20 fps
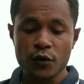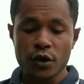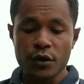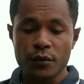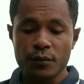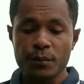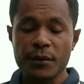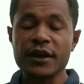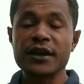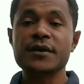
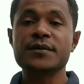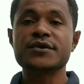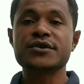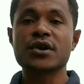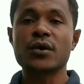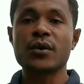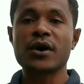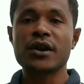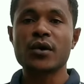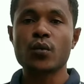making this
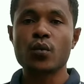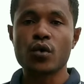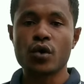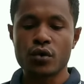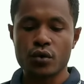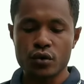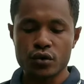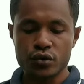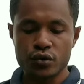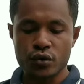one
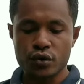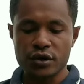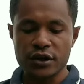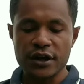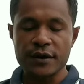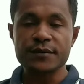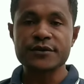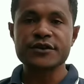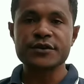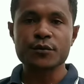walk or talk
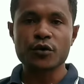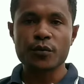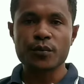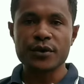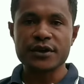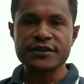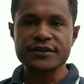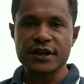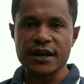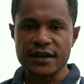lam kisimol
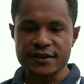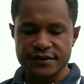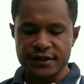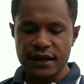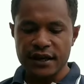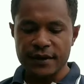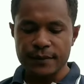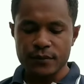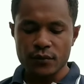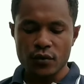picture
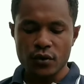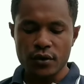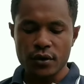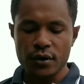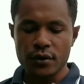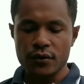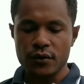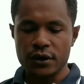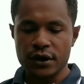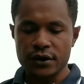salim go
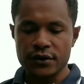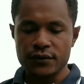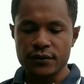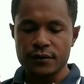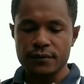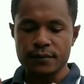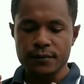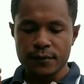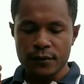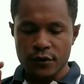no okay you
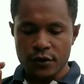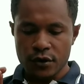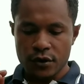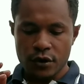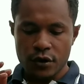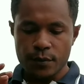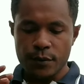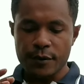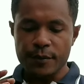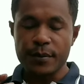
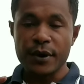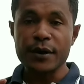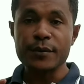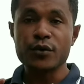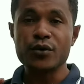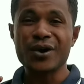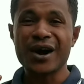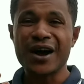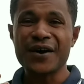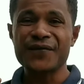buy
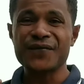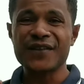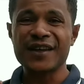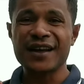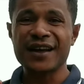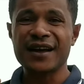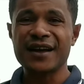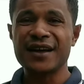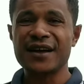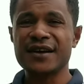you
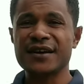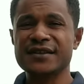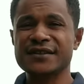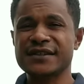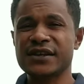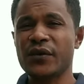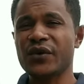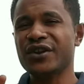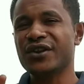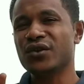after
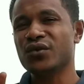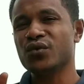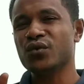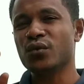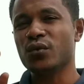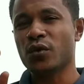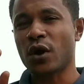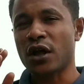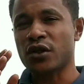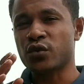
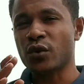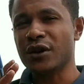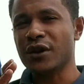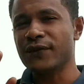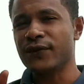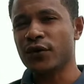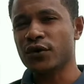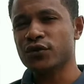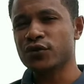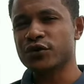
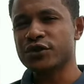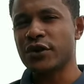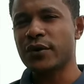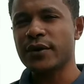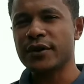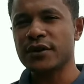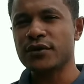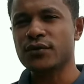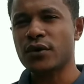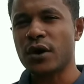24 to
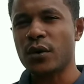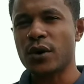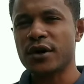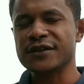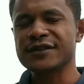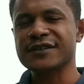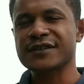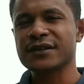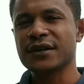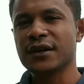72
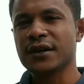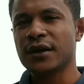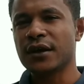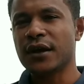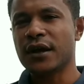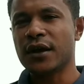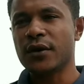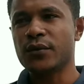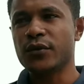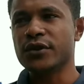hours
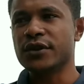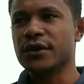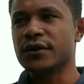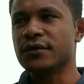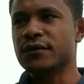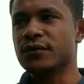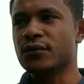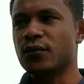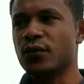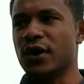and
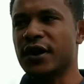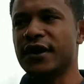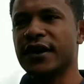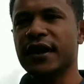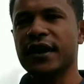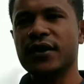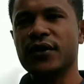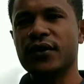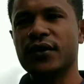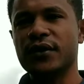within 1
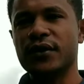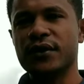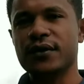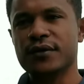day or